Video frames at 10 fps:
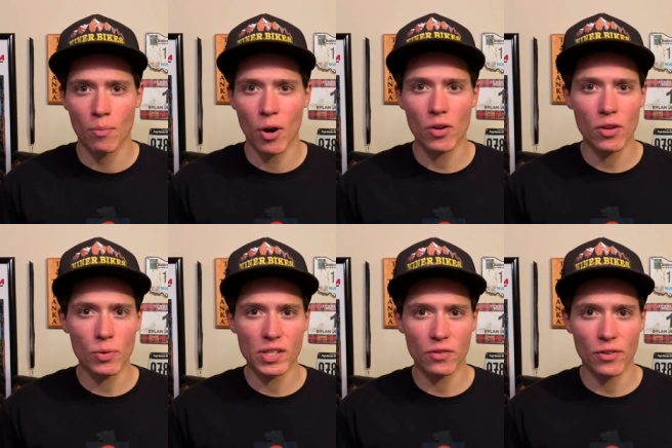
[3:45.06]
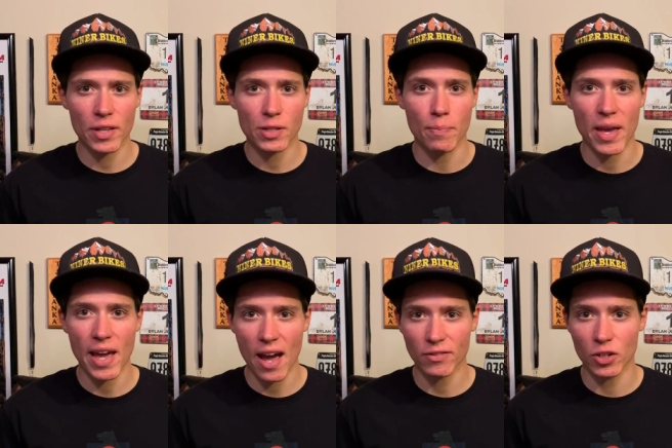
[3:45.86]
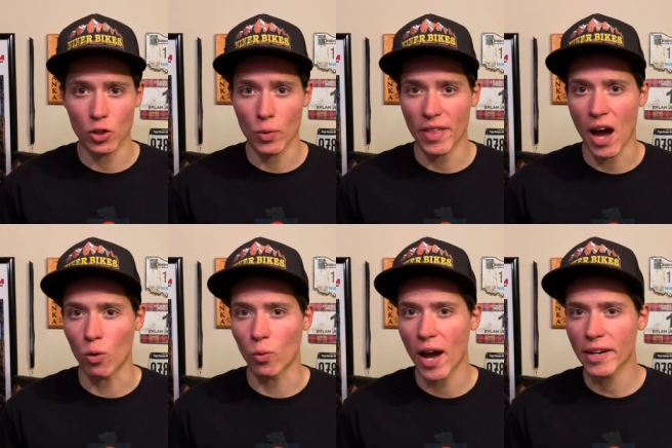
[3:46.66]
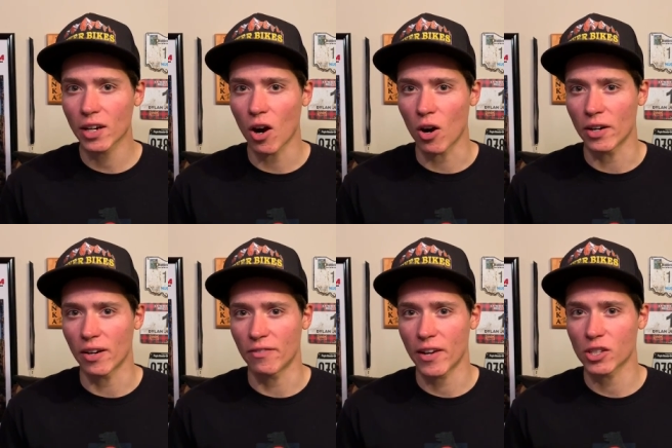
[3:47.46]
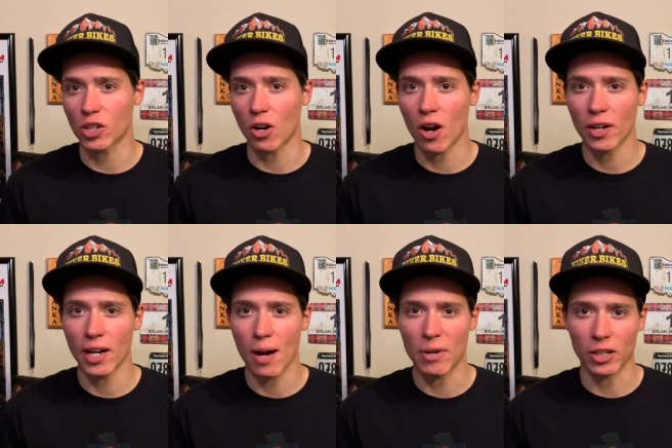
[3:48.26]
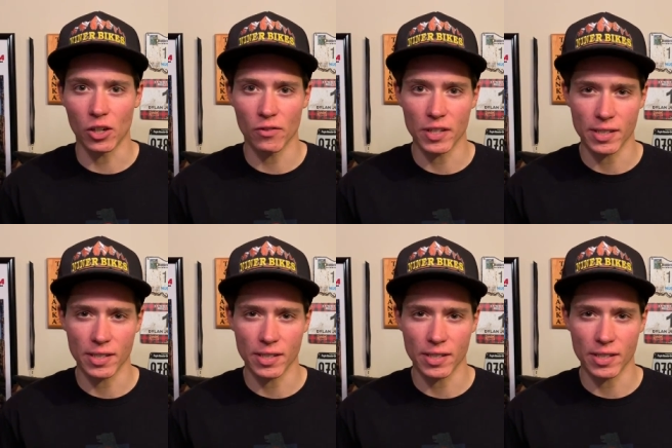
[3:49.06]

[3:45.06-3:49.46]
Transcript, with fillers: Part of the reason for this may have to do with how riding hard affects your autonomic nervous